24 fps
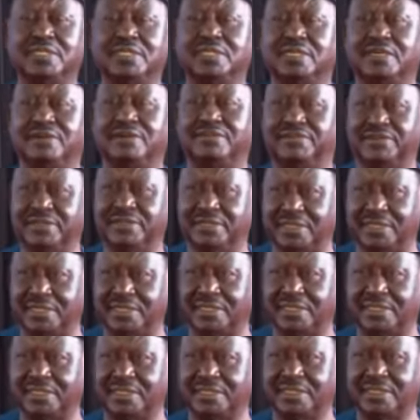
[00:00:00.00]
to green Africa?
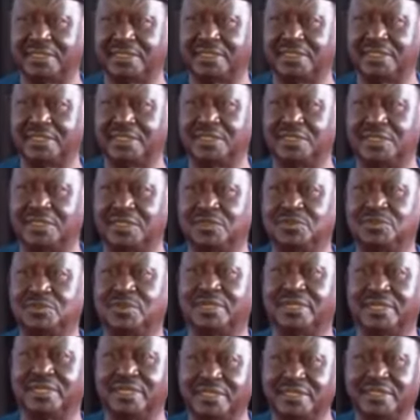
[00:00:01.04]

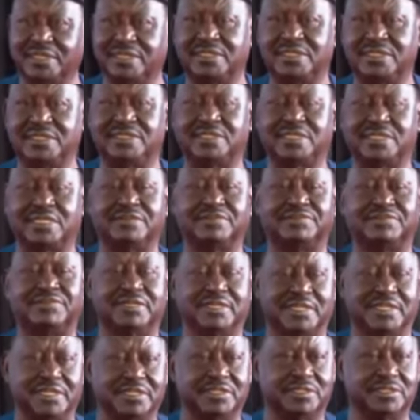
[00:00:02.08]
To arrest
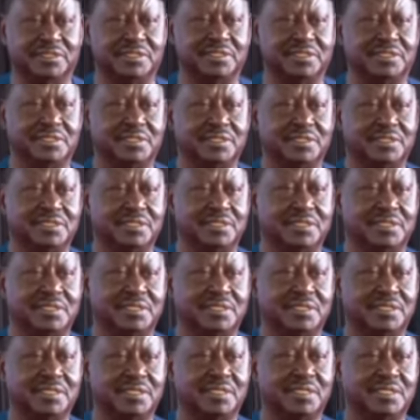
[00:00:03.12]
desertification,
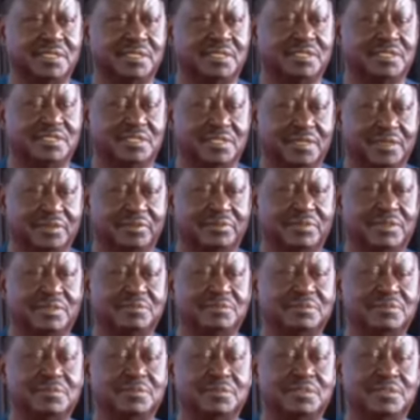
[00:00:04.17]

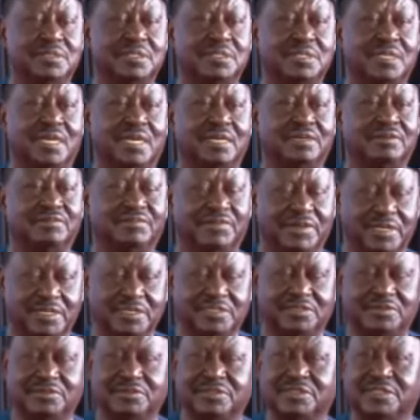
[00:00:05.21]
southern
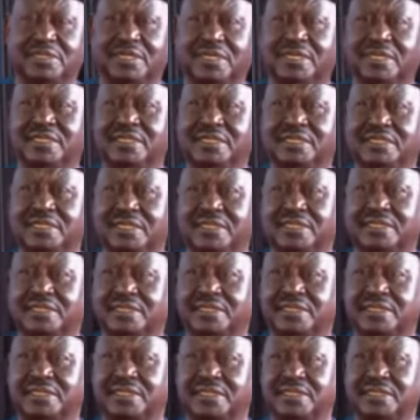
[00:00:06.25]
advance of Sahara
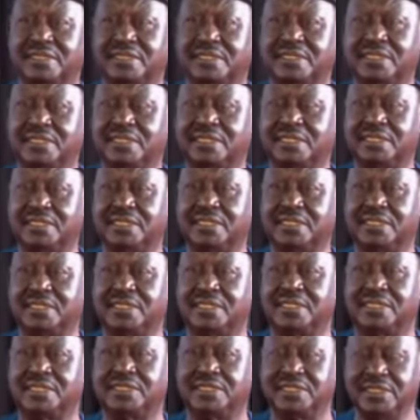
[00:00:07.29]
Desert.
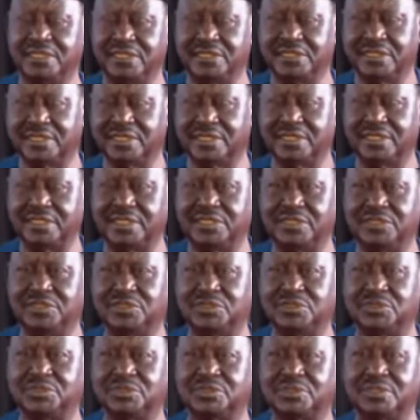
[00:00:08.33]
These are
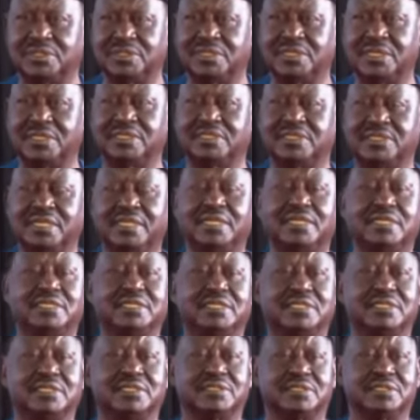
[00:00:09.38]
issues, they are
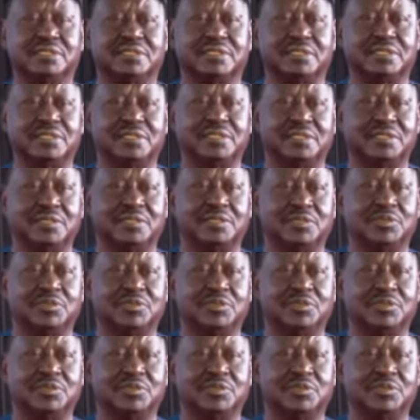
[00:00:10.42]
challenges